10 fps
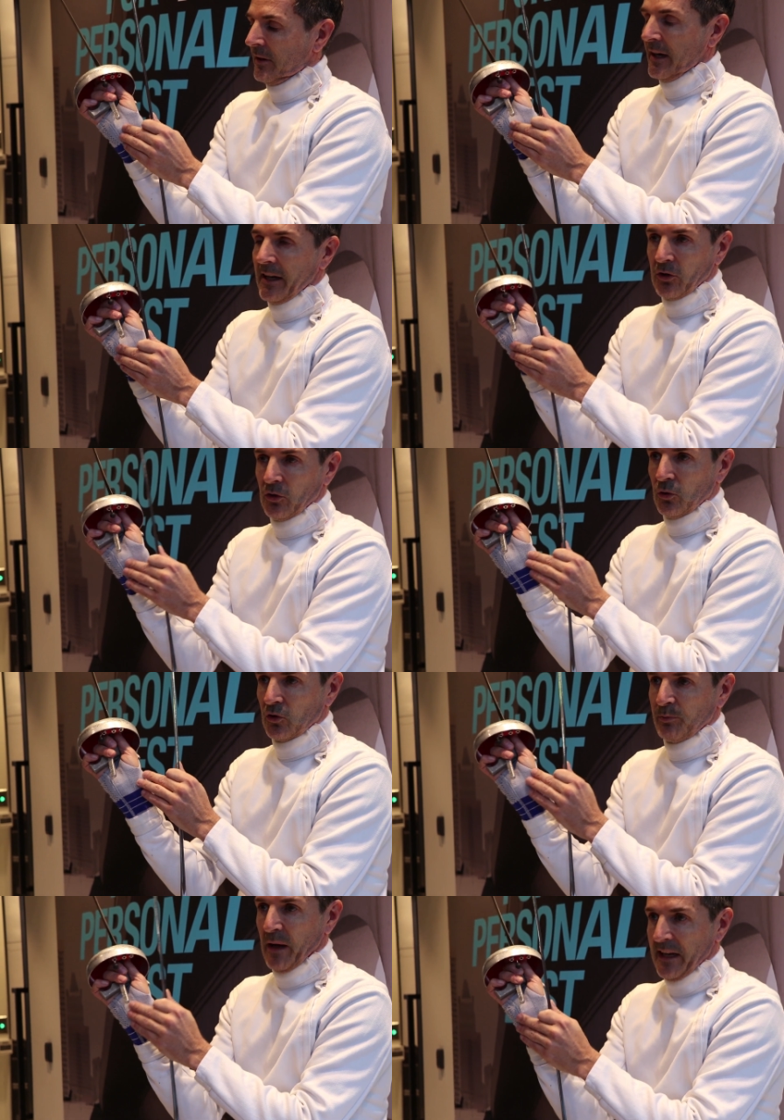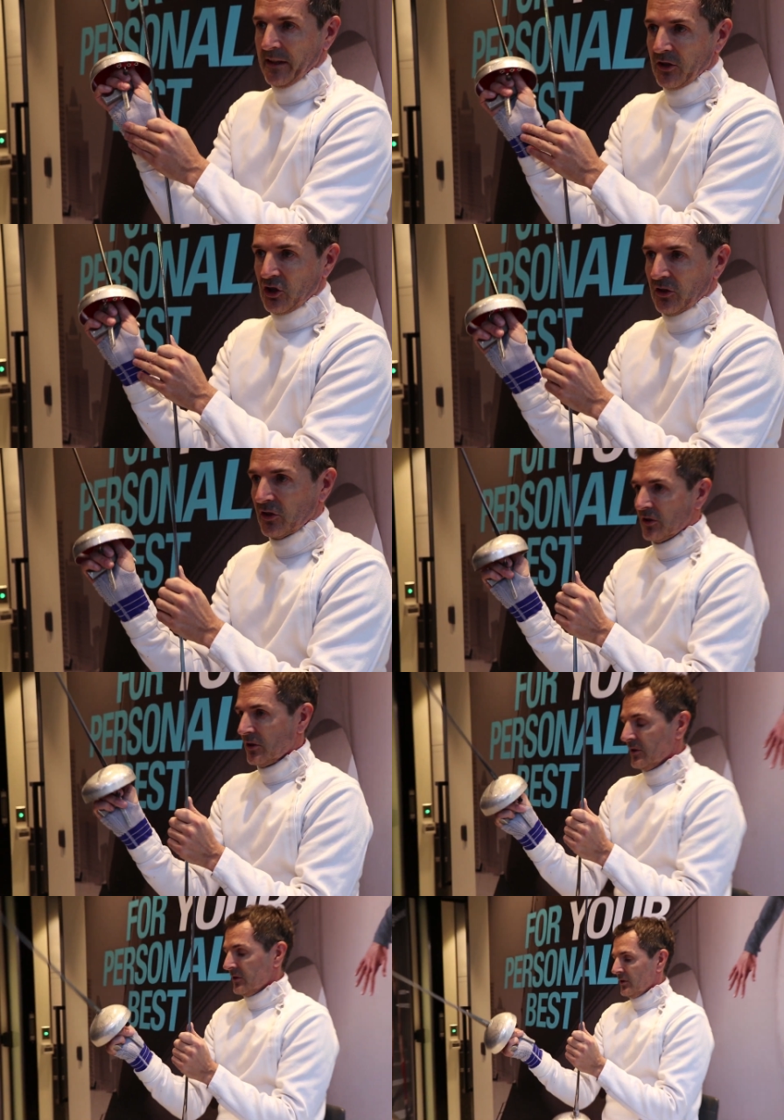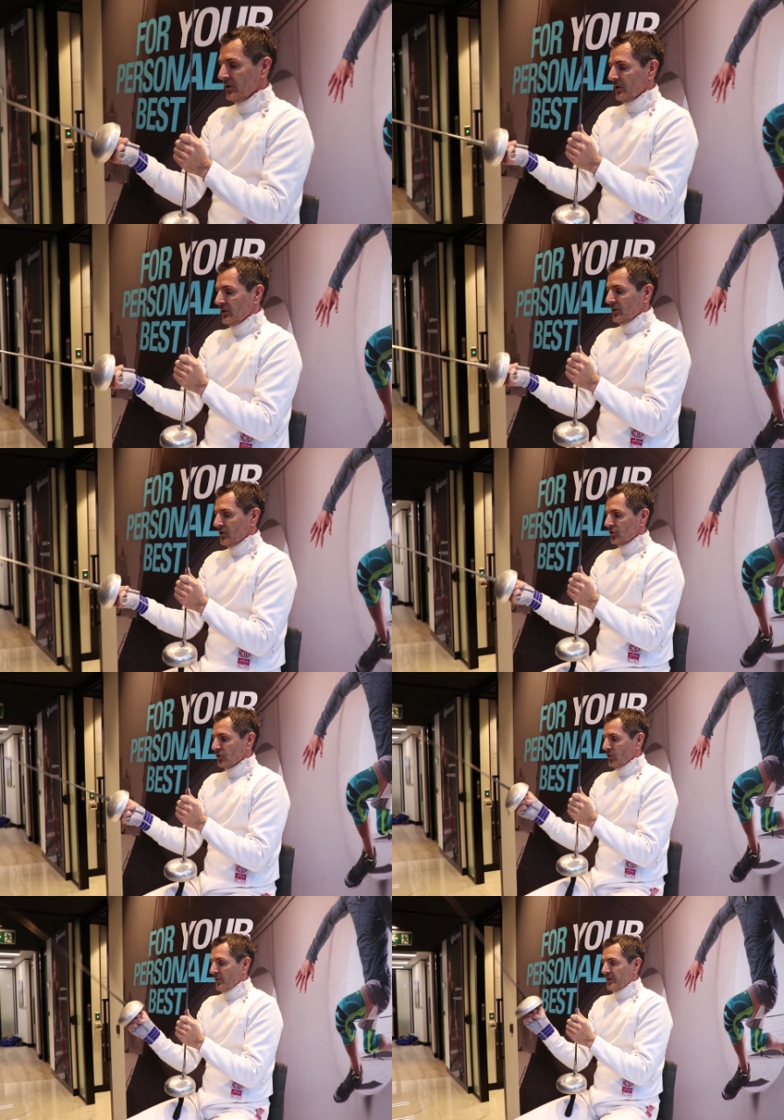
I had to use bandages. So